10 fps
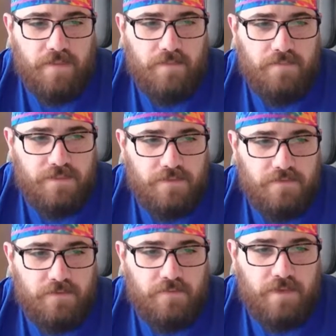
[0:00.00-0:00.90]

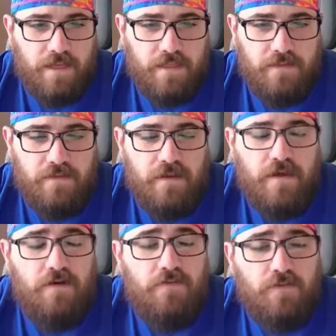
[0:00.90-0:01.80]
episode we made
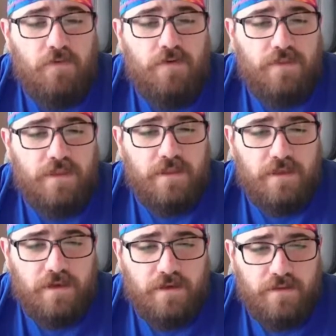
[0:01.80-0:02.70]
for
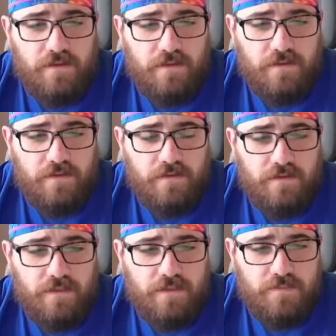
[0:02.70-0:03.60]
the
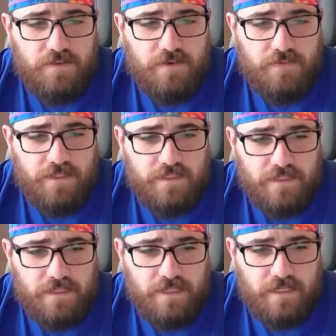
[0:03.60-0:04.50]
this previous
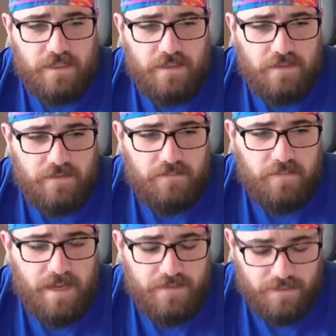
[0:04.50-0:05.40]
Sunday
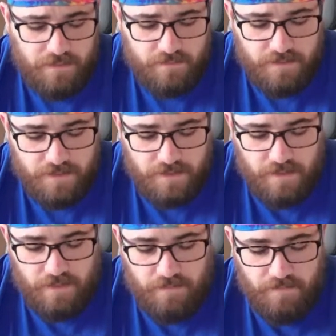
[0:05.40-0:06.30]
matchups.
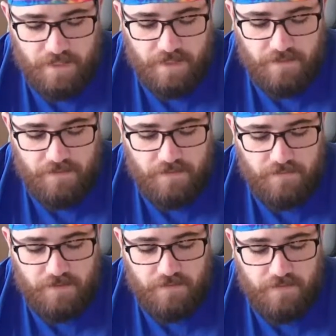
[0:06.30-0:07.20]
They held him
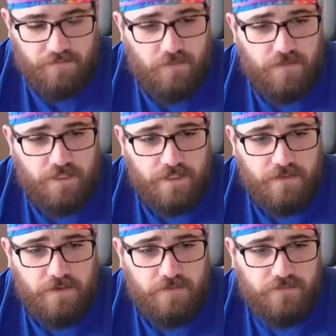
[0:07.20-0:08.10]
to only 14
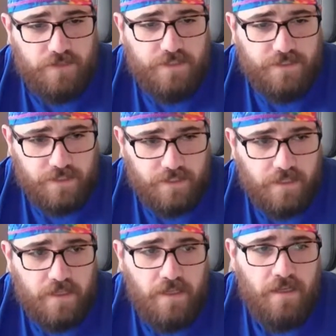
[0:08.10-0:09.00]
yards rushing,
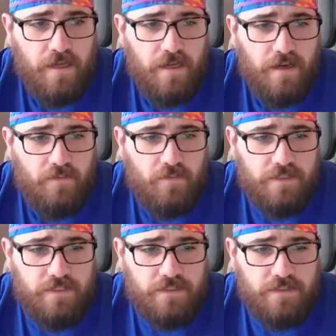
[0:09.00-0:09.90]

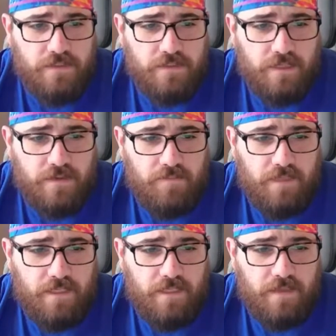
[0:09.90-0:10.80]
which is a
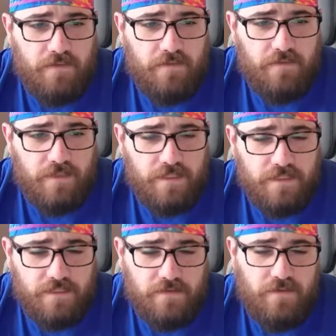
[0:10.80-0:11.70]
big deal
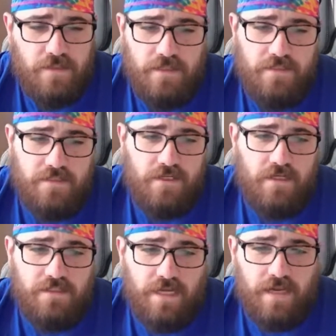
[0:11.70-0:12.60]
considering it's
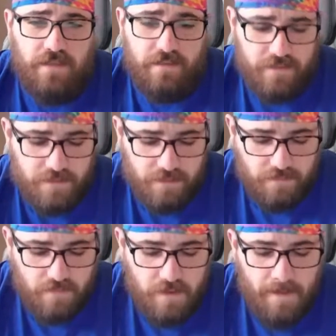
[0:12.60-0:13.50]
Josh Allen. So